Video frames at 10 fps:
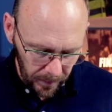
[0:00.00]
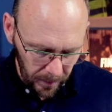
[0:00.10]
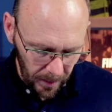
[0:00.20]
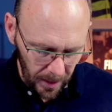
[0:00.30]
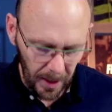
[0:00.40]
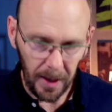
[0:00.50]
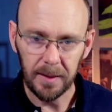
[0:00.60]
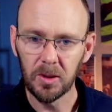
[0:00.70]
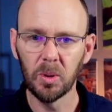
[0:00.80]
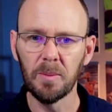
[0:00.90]

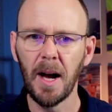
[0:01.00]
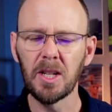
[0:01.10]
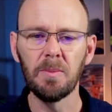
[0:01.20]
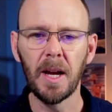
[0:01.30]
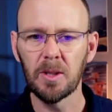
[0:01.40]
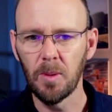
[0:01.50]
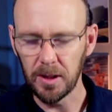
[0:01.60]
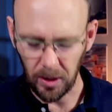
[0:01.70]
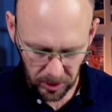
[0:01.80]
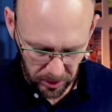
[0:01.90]
It's called the Margin
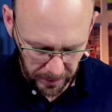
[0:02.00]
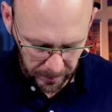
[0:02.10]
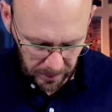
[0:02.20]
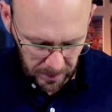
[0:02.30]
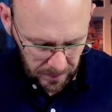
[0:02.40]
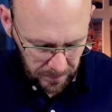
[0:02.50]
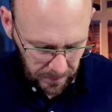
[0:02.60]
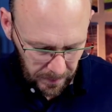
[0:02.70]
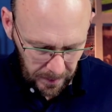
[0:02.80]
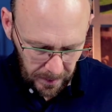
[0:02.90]
Maximizer. It looks like this.
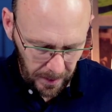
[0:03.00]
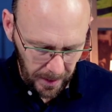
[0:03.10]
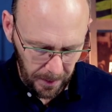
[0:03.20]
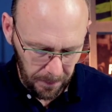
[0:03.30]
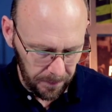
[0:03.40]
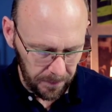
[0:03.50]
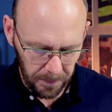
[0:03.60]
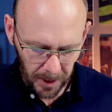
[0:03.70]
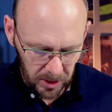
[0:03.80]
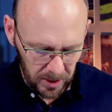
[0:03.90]

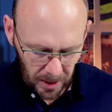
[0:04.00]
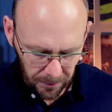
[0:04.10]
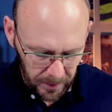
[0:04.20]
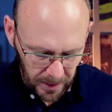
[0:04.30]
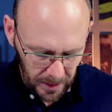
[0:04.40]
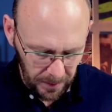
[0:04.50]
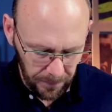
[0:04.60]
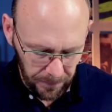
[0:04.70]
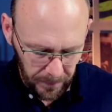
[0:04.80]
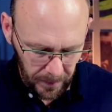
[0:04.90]
Bunch of stuff in here.
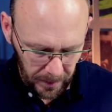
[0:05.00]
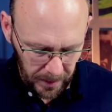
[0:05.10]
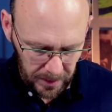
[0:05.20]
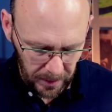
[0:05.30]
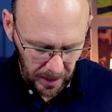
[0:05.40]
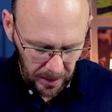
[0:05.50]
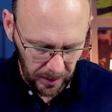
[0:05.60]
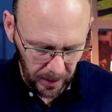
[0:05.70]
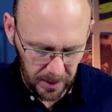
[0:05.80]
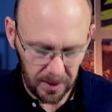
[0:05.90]
I guess the
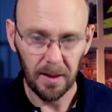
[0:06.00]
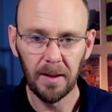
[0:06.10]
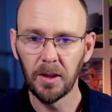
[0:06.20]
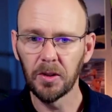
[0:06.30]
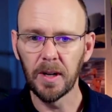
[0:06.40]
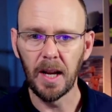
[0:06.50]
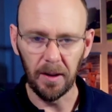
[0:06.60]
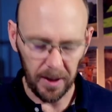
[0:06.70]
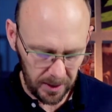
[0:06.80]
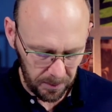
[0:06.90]
thing is the three
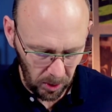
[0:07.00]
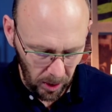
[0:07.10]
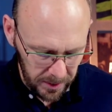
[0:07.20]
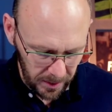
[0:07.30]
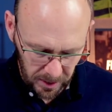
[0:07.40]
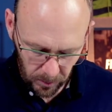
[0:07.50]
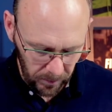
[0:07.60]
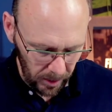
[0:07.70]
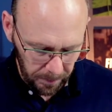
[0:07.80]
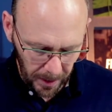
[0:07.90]
areas. Pricing. So we've
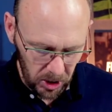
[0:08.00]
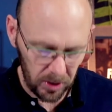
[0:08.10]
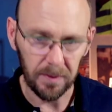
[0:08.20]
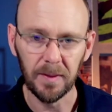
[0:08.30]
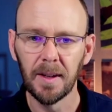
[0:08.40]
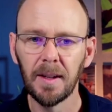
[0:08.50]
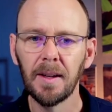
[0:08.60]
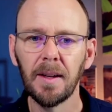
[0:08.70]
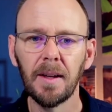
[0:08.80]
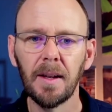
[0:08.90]
got a bunch of
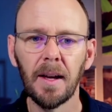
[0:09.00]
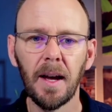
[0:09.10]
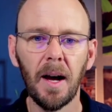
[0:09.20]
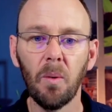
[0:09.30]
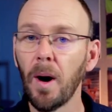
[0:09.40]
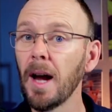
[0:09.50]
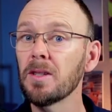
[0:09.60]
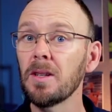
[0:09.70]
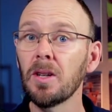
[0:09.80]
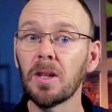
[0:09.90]
ways
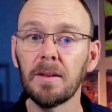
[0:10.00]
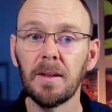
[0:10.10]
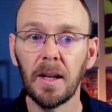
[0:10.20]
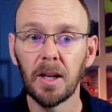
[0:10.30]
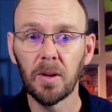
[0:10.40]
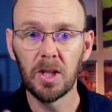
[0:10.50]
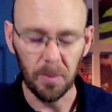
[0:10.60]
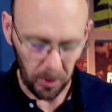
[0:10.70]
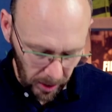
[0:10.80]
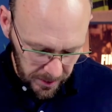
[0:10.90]
that you can increase your
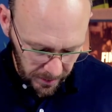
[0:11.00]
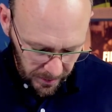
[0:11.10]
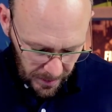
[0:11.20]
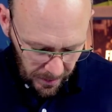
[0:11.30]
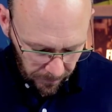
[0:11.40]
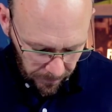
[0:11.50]
pricing in here.